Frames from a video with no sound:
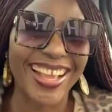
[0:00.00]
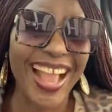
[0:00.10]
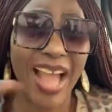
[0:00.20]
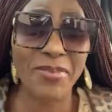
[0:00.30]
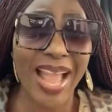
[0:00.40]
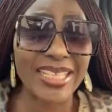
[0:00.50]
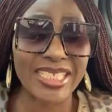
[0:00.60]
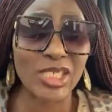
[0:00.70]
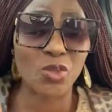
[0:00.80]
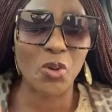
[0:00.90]
I'll be
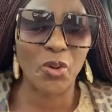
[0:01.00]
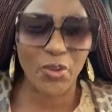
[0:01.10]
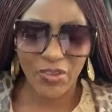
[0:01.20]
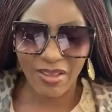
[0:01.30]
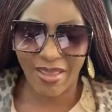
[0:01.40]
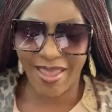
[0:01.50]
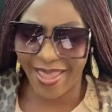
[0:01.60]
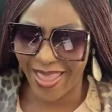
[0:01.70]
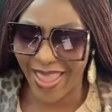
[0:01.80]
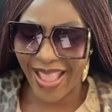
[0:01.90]
auntie too.
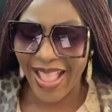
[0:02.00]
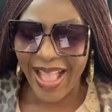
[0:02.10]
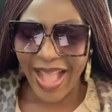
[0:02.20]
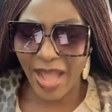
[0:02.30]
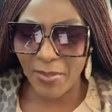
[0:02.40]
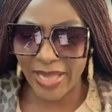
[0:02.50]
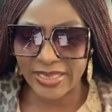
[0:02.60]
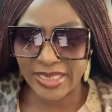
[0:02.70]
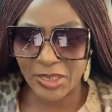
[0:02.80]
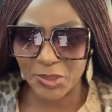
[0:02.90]
I'm
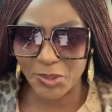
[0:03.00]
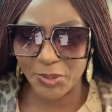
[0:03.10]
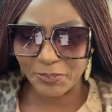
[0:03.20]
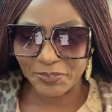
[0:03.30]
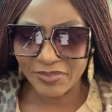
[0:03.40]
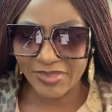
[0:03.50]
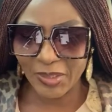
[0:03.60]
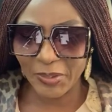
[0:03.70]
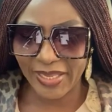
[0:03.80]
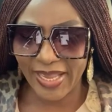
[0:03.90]
auntie too.
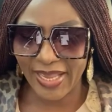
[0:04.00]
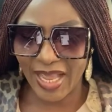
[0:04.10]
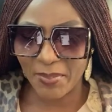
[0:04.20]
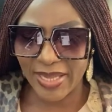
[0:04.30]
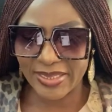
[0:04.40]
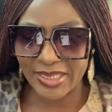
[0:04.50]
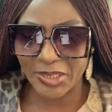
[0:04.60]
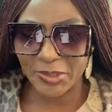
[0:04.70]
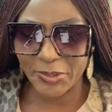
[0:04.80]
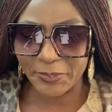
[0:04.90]
Okay, I'm auntie
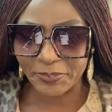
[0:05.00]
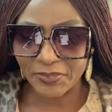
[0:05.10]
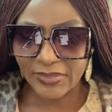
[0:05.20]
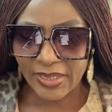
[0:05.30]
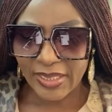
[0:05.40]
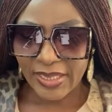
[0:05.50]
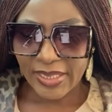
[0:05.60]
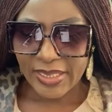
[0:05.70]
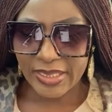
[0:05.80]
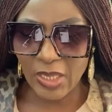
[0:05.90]
too.
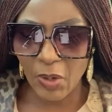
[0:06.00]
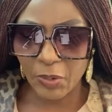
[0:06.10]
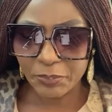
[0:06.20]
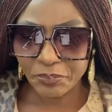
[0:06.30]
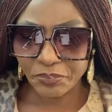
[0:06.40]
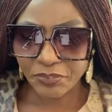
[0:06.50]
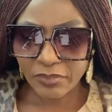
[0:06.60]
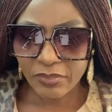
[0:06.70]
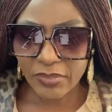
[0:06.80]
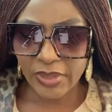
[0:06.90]
So
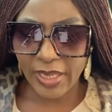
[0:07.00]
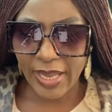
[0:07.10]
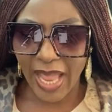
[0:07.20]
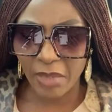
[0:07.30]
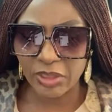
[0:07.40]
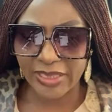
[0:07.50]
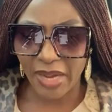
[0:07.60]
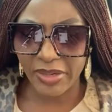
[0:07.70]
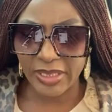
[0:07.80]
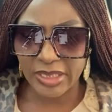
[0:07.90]
I'm
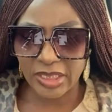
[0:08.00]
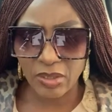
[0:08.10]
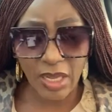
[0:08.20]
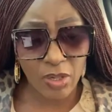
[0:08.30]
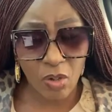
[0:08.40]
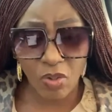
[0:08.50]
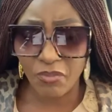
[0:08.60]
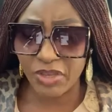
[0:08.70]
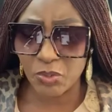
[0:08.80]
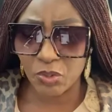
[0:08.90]
sharing this thing. I don't want
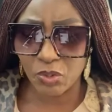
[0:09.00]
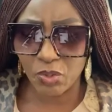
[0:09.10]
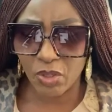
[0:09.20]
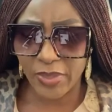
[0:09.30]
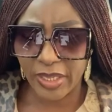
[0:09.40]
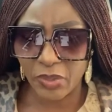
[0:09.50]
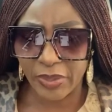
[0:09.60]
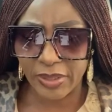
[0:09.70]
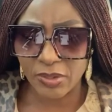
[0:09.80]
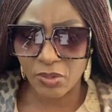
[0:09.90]
Facebook to block me
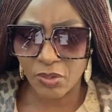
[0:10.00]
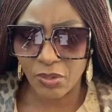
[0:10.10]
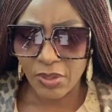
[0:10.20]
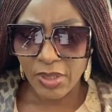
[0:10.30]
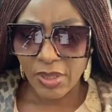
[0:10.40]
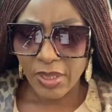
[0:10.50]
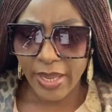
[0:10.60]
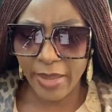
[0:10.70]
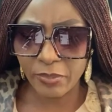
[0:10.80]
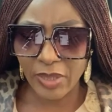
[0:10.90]
anyway. So
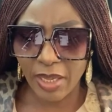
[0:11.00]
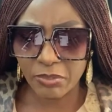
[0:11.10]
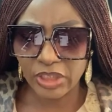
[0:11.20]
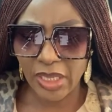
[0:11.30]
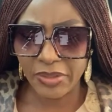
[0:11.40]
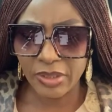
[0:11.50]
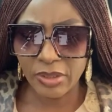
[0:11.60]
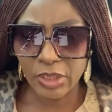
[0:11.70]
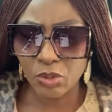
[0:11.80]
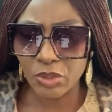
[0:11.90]
I'm sharing
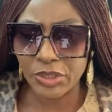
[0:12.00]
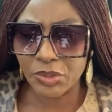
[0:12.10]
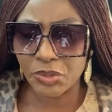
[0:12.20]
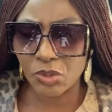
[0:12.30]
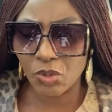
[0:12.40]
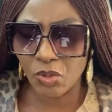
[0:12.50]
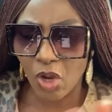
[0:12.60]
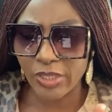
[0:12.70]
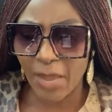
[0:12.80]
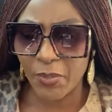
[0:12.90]
little. So
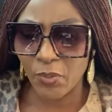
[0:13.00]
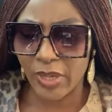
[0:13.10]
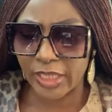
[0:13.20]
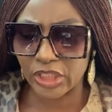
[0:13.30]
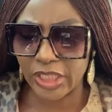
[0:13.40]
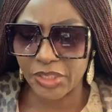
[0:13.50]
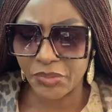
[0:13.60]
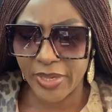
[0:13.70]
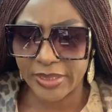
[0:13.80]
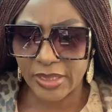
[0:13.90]
other people can share the
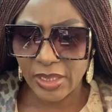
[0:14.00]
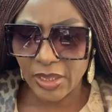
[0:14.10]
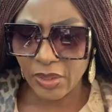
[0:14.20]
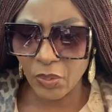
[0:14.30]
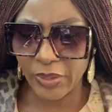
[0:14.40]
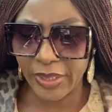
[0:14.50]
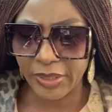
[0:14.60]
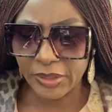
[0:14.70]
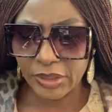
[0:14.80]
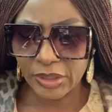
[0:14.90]
rest.
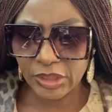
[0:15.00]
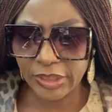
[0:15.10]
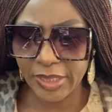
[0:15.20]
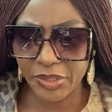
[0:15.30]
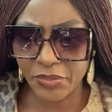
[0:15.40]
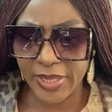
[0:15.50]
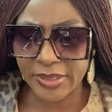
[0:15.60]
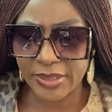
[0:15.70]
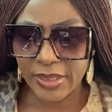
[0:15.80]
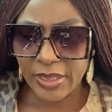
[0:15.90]
Okay? Share the
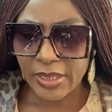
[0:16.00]
rest.